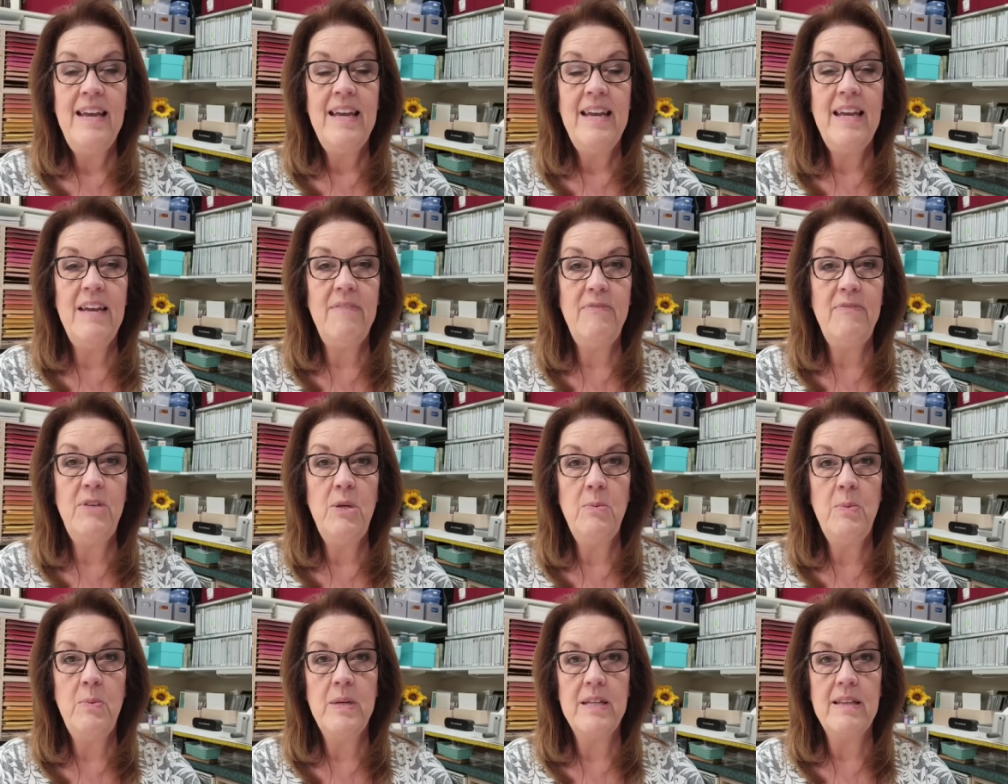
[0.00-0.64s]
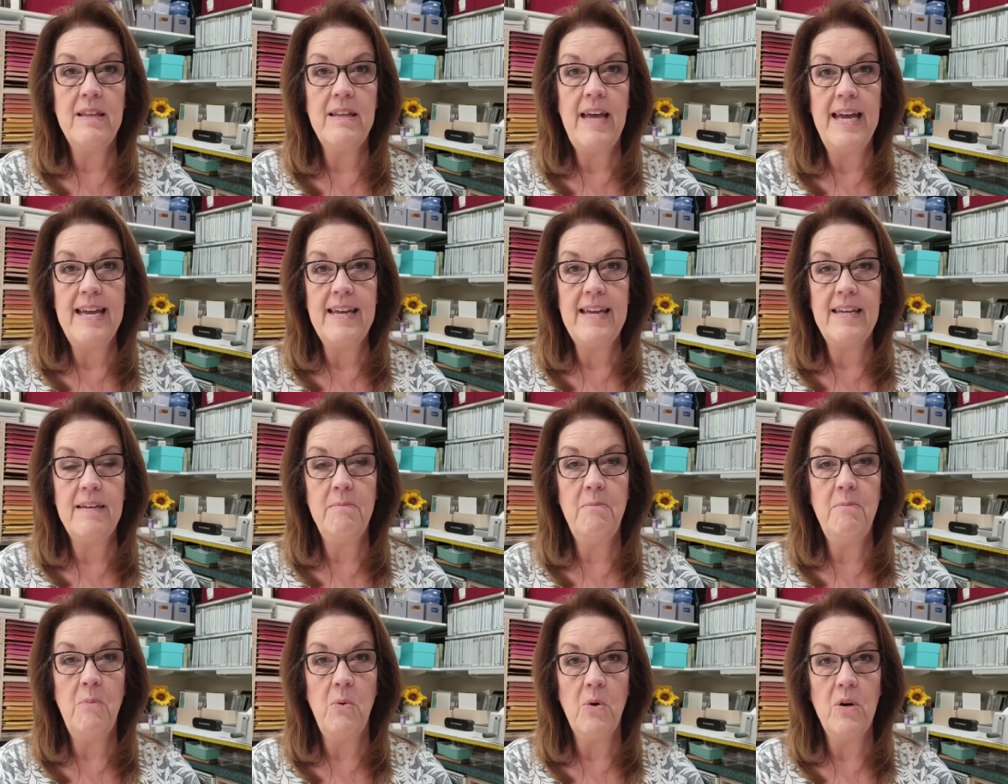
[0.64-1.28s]
if you would
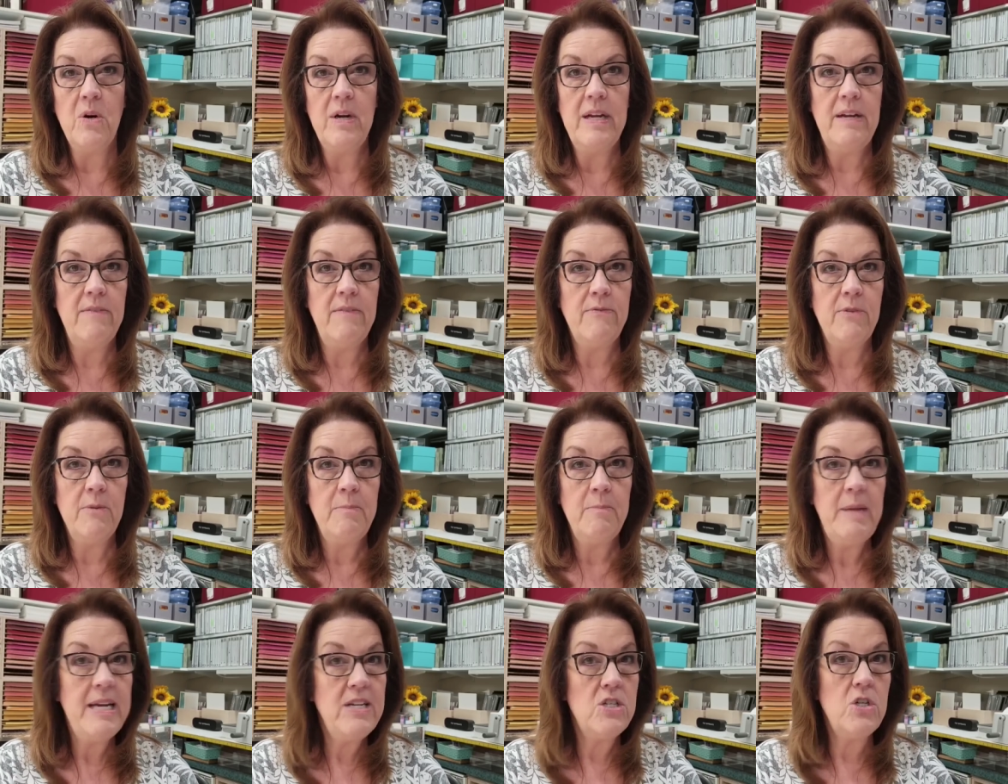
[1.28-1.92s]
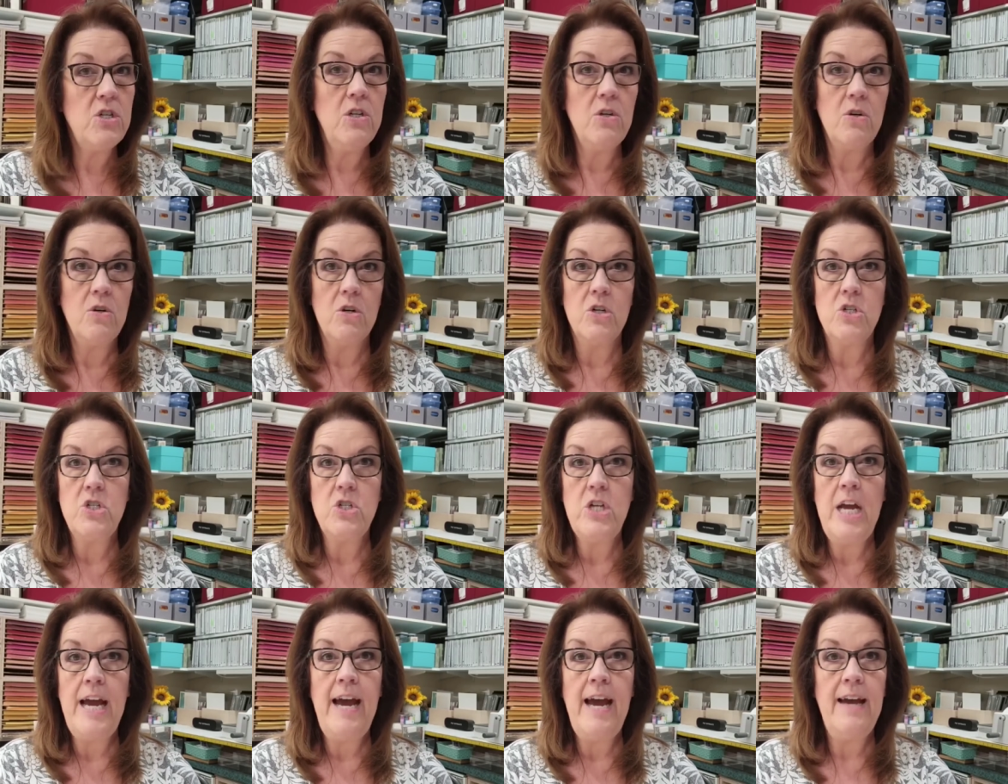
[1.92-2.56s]
like more information or
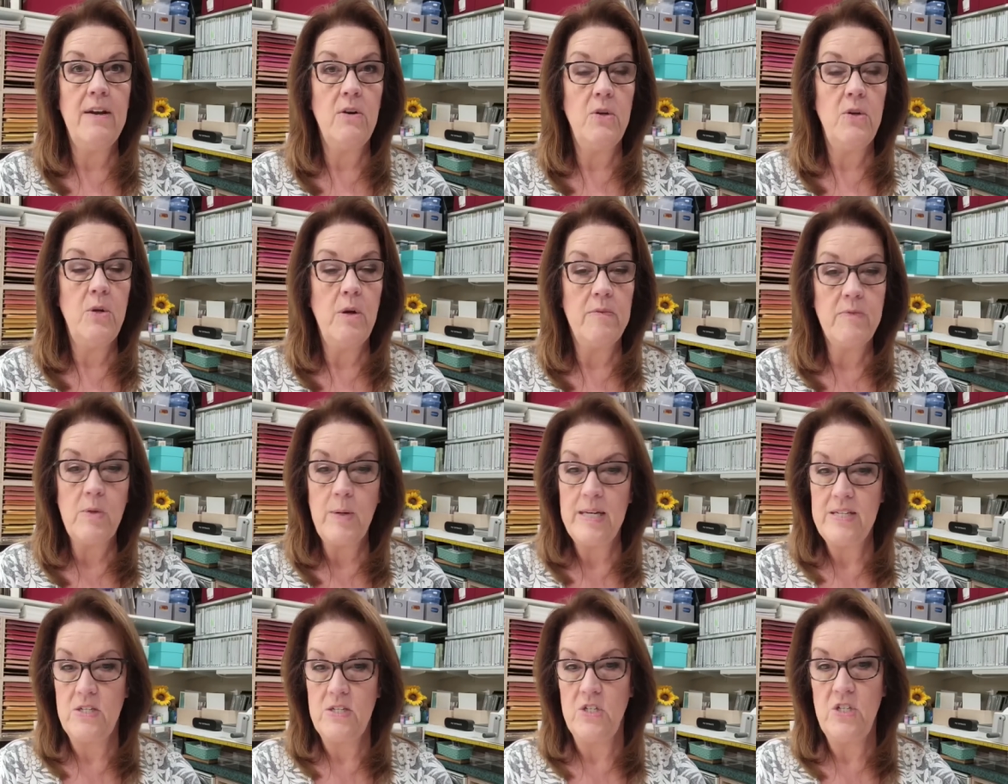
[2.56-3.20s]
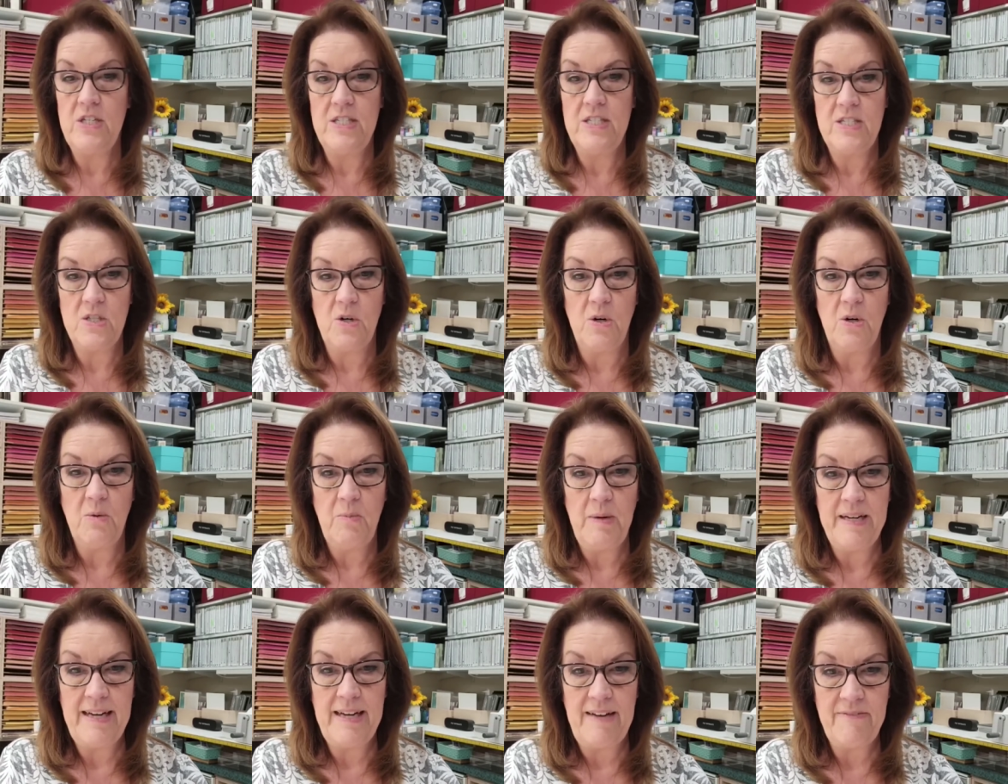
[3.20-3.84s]
chat or you have questions or
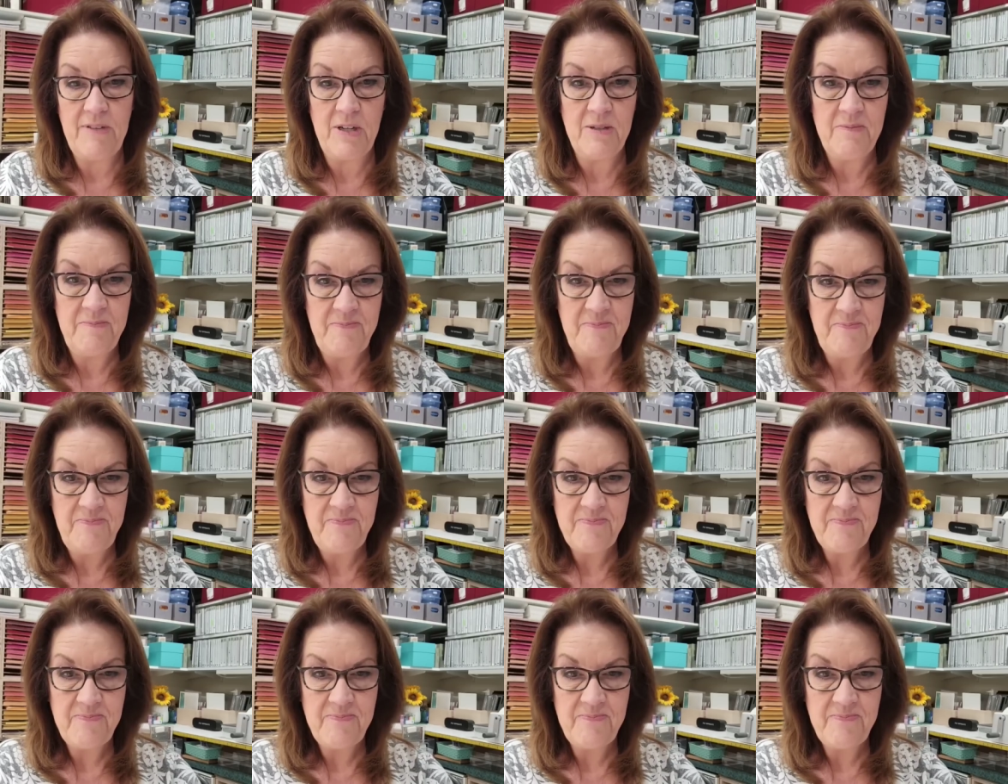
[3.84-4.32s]
whatever.